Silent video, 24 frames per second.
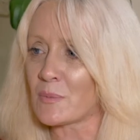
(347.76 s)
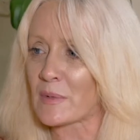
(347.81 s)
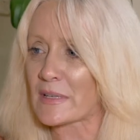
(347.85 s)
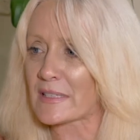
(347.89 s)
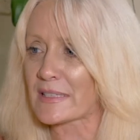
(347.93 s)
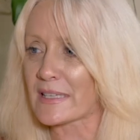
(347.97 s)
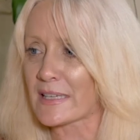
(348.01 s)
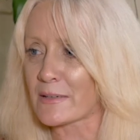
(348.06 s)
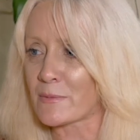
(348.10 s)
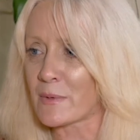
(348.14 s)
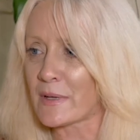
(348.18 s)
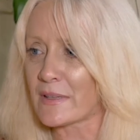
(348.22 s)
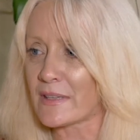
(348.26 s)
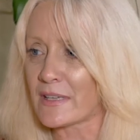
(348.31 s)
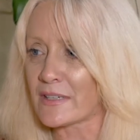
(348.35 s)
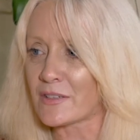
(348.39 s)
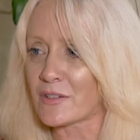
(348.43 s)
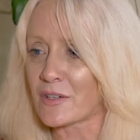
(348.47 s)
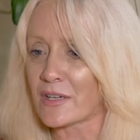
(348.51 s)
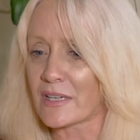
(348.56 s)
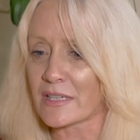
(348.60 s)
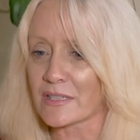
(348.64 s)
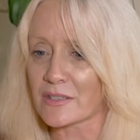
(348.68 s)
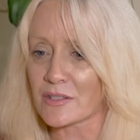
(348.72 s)
almost like where they're
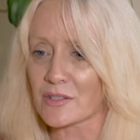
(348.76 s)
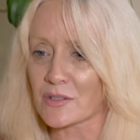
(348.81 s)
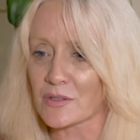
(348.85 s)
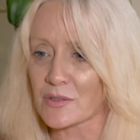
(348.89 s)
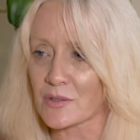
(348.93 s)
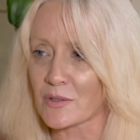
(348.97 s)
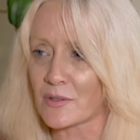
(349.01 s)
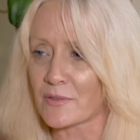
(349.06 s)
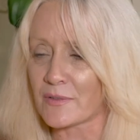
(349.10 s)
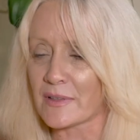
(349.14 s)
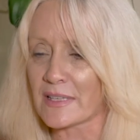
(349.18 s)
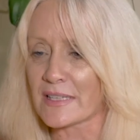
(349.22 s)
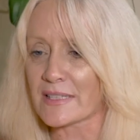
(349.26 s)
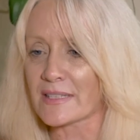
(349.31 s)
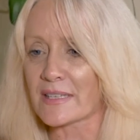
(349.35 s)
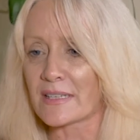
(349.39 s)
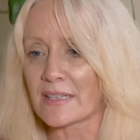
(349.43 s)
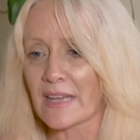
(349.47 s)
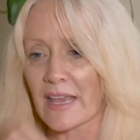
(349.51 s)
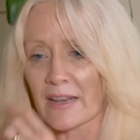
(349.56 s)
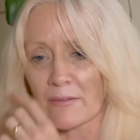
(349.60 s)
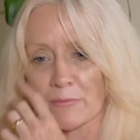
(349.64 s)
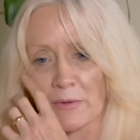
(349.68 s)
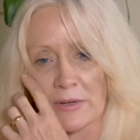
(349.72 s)
trying to sort of
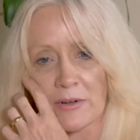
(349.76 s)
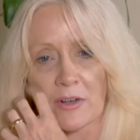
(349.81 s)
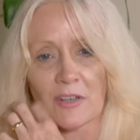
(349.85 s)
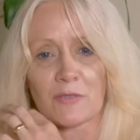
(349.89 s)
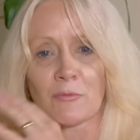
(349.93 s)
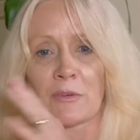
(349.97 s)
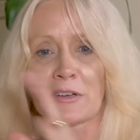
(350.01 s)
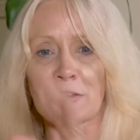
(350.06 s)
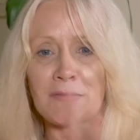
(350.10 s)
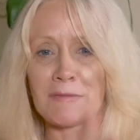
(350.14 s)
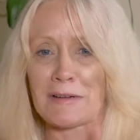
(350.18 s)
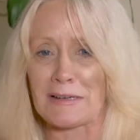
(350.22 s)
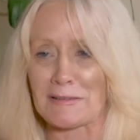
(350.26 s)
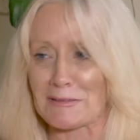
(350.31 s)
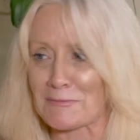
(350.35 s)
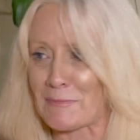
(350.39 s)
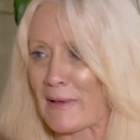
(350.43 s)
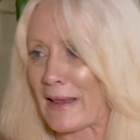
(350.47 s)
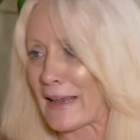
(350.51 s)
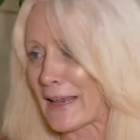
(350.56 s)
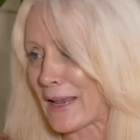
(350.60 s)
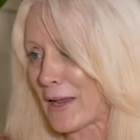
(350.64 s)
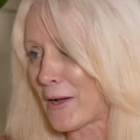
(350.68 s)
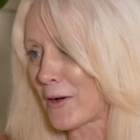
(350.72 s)
listen. And we're not
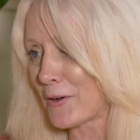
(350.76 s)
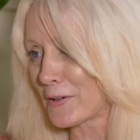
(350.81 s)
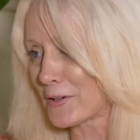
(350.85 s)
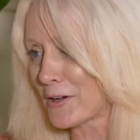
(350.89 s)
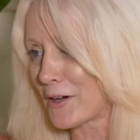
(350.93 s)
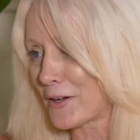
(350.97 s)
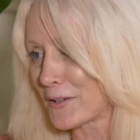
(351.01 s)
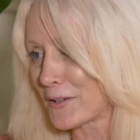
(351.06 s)
picking on